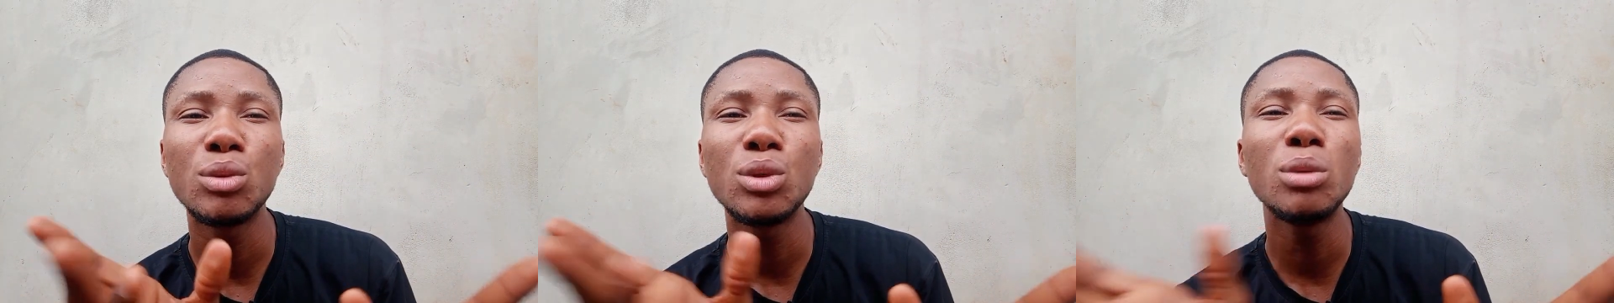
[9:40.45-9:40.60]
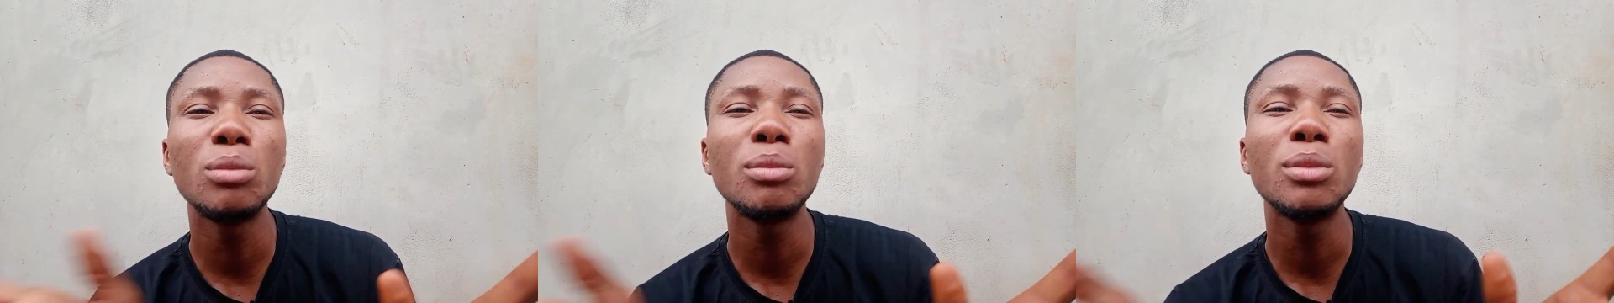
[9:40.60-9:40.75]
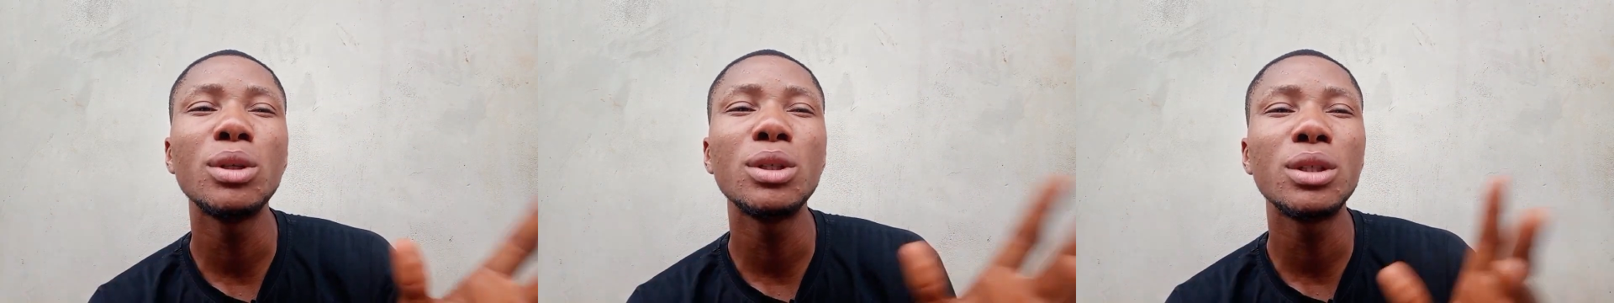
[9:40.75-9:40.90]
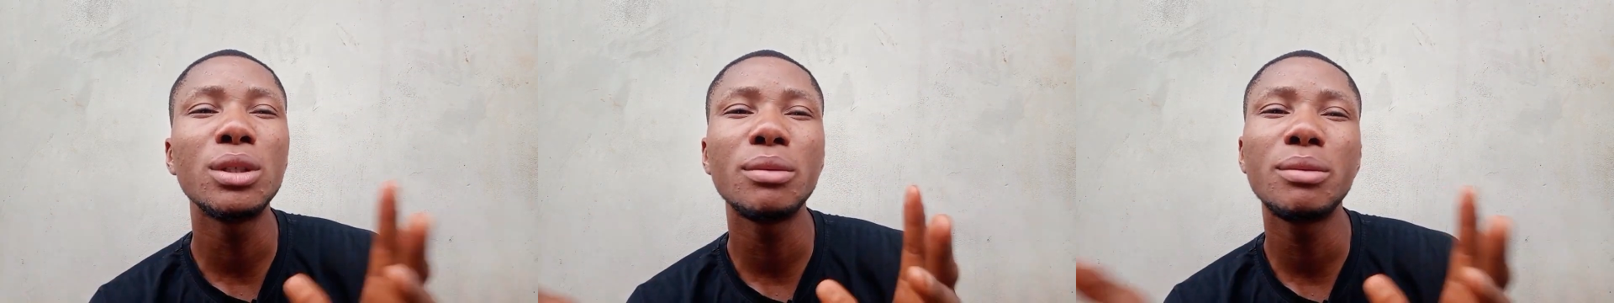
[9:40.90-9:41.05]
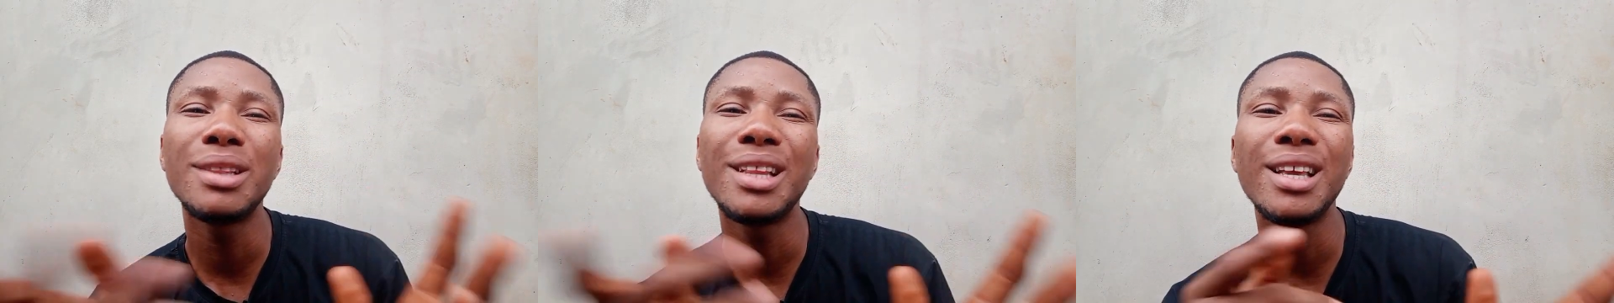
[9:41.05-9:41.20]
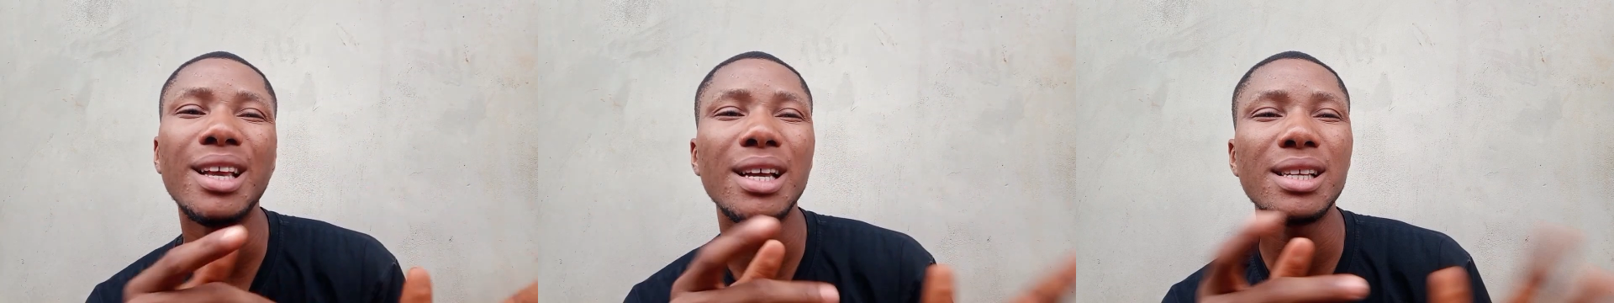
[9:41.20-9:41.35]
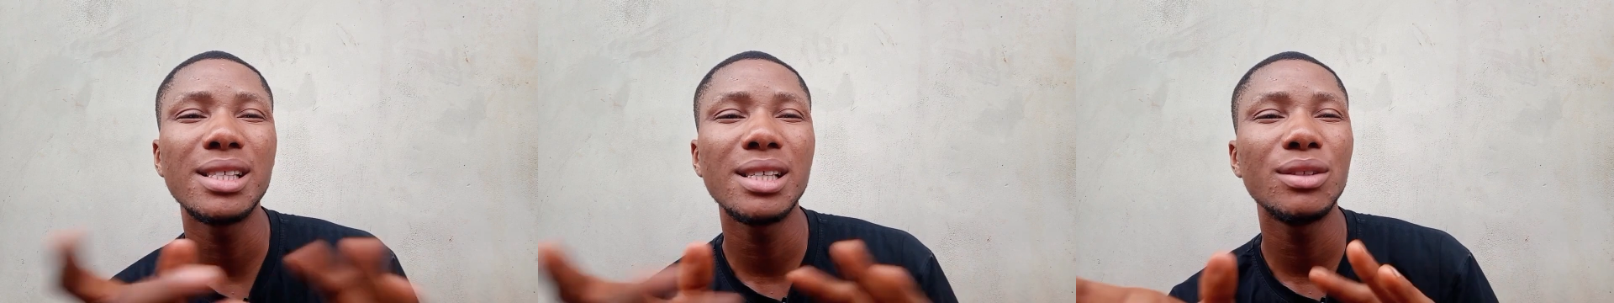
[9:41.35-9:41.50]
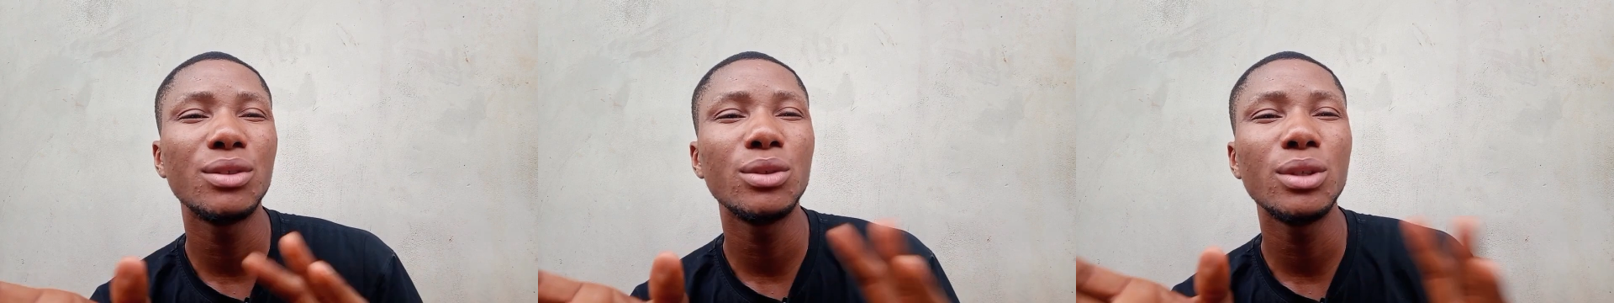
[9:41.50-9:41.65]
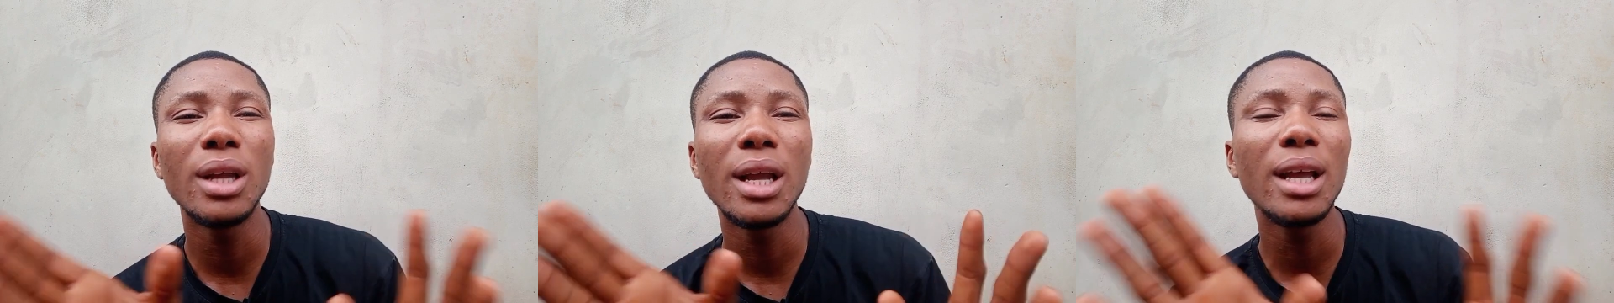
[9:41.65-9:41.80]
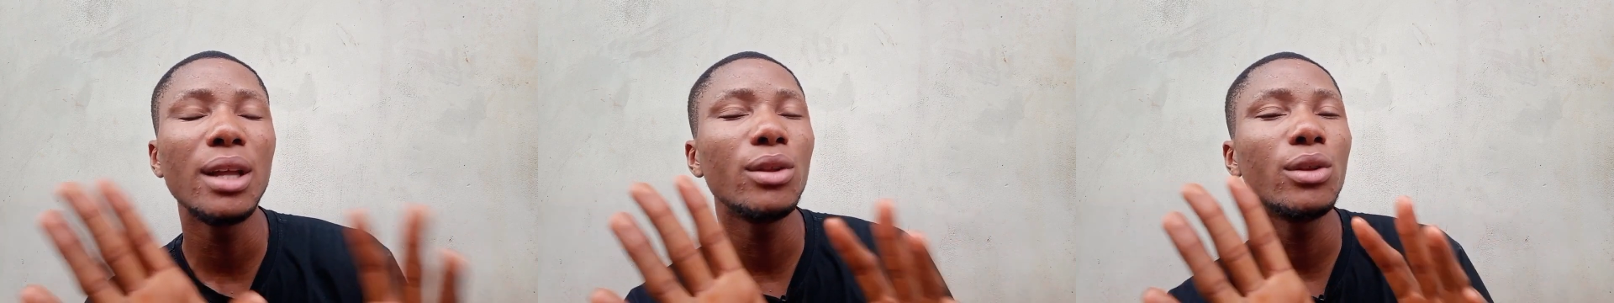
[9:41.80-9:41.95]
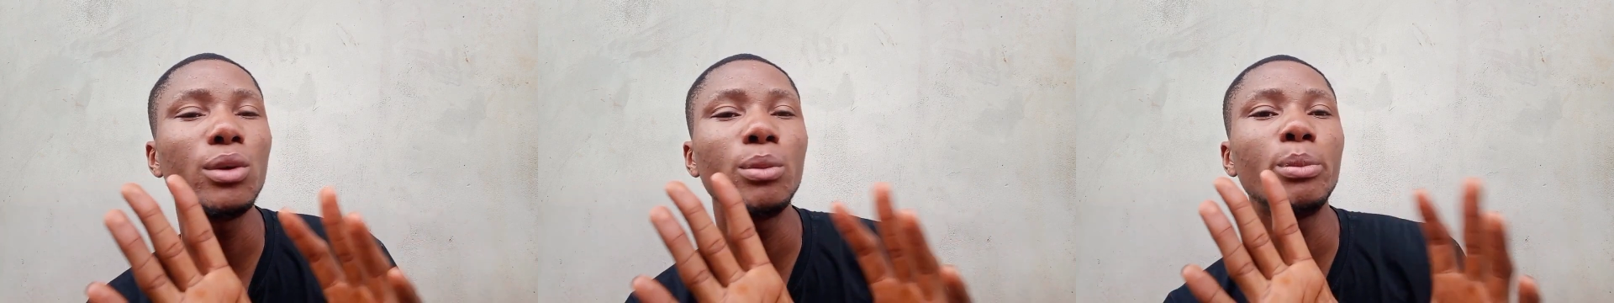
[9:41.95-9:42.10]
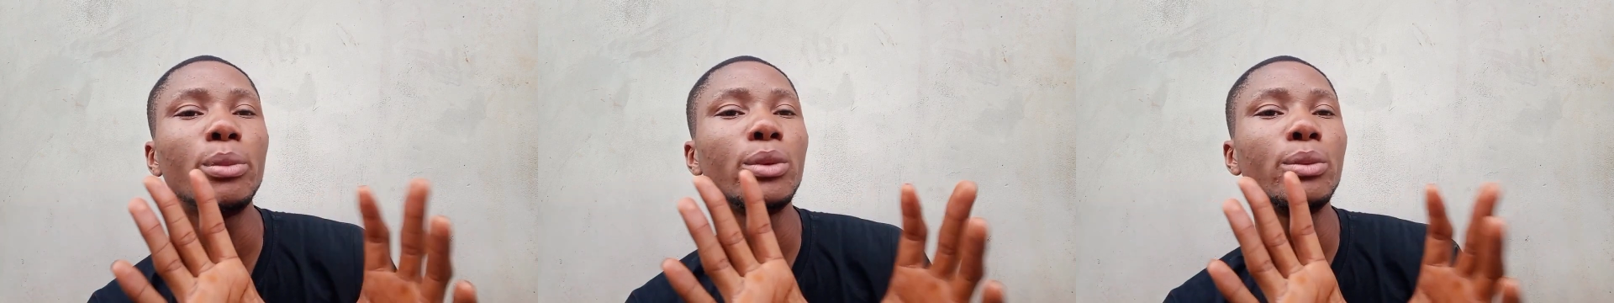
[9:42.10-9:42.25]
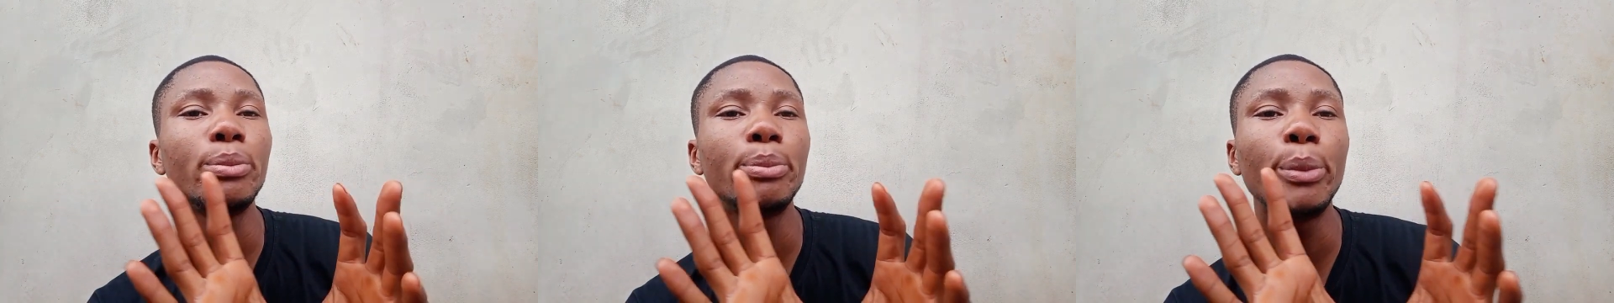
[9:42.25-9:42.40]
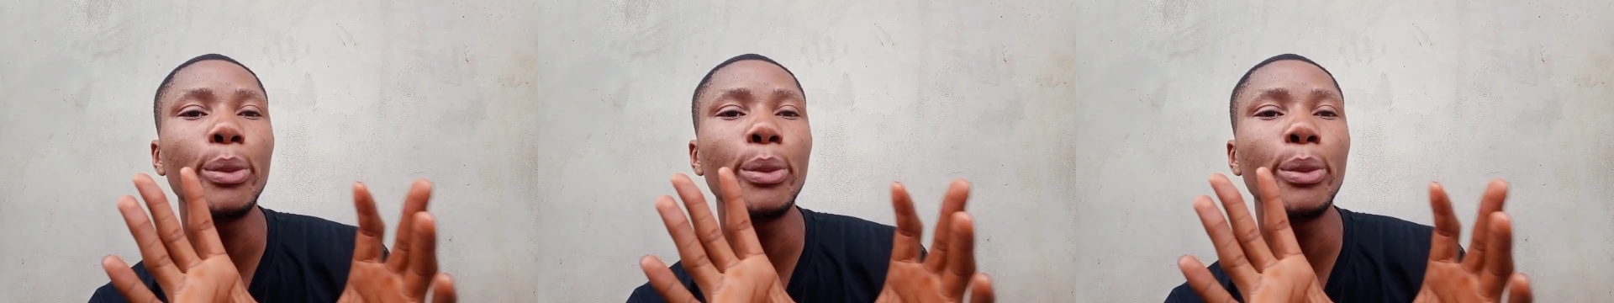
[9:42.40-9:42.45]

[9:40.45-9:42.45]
most layers, don't